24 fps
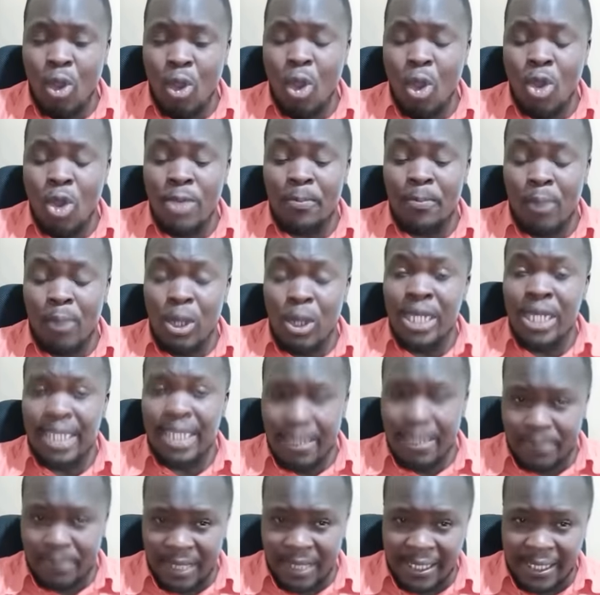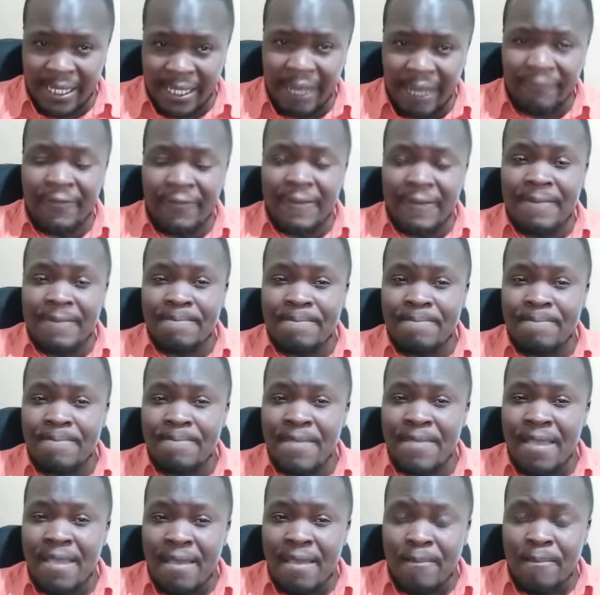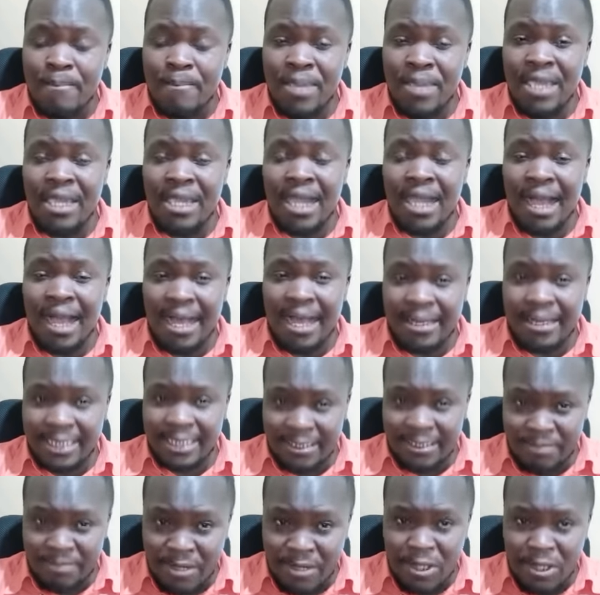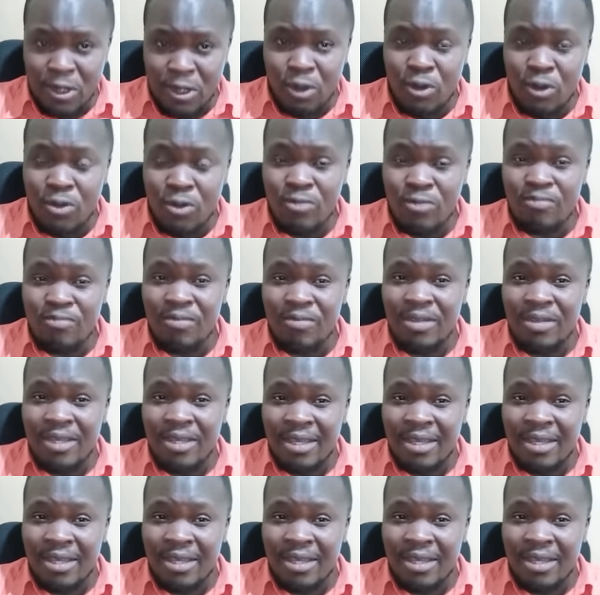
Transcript: on Polycarp Igathe being Azimio